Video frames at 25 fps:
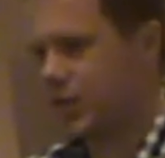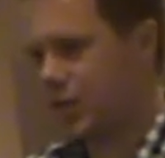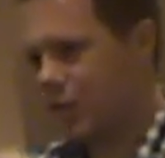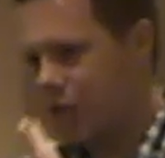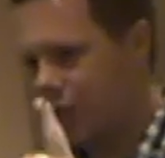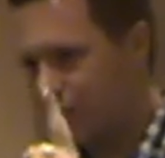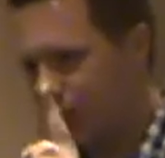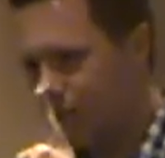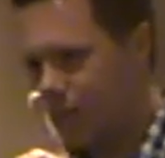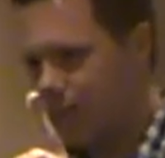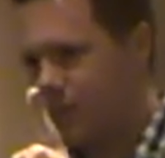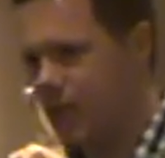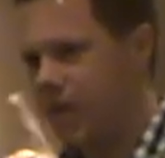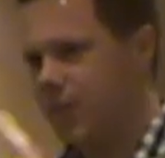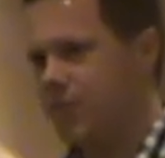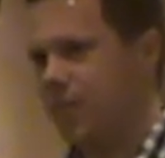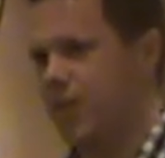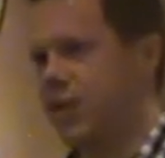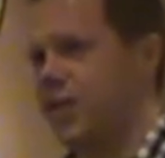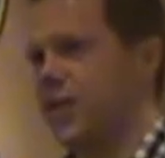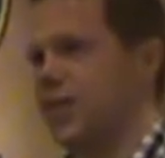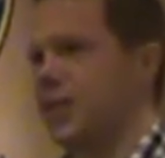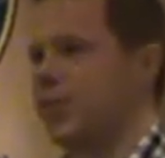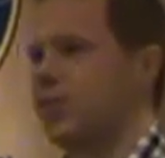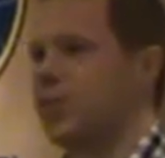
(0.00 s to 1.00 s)
2 people
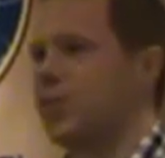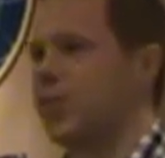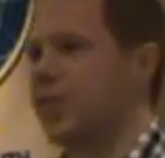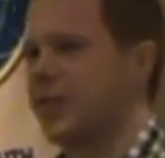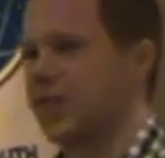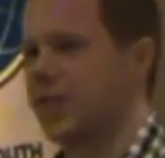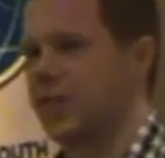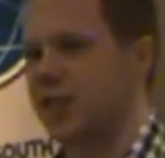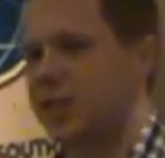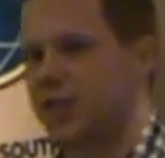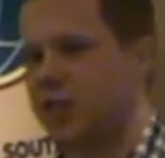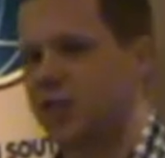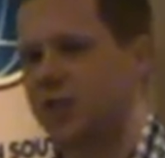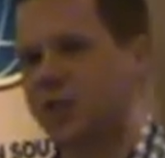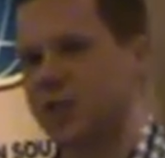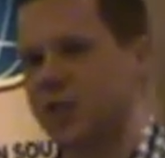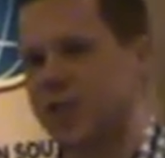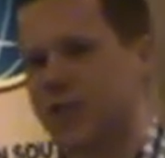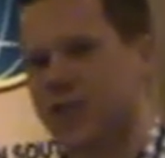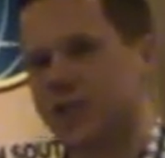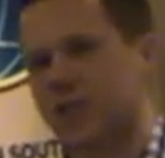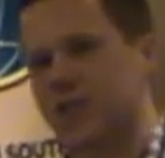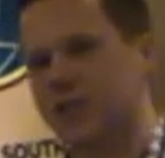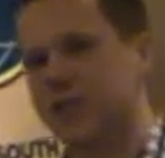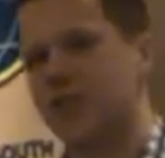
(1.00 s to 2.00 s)
in this world that should
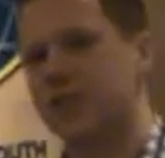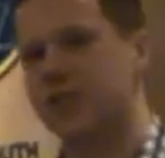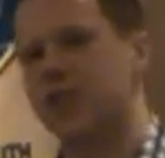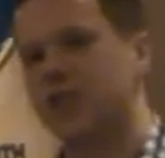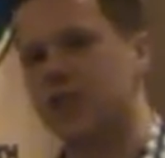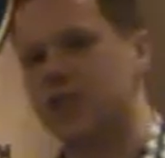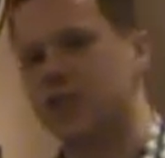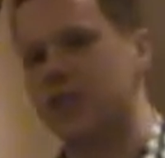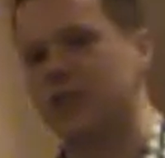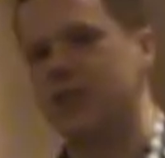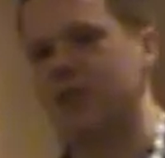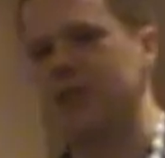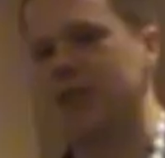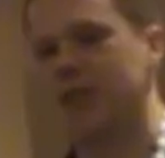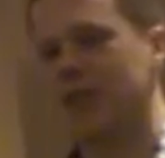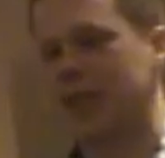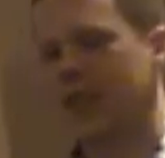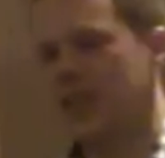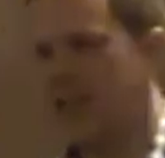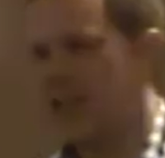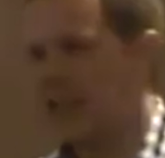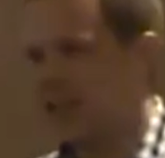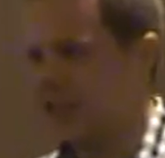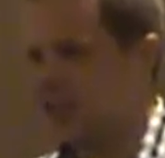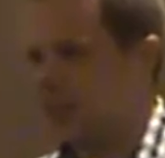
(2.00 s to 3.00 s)
encourage you,
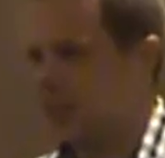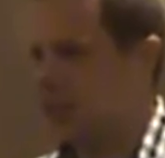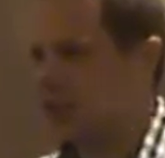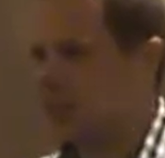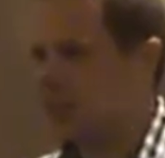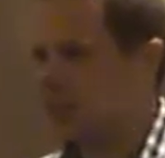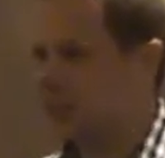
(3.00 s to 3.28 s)
and you should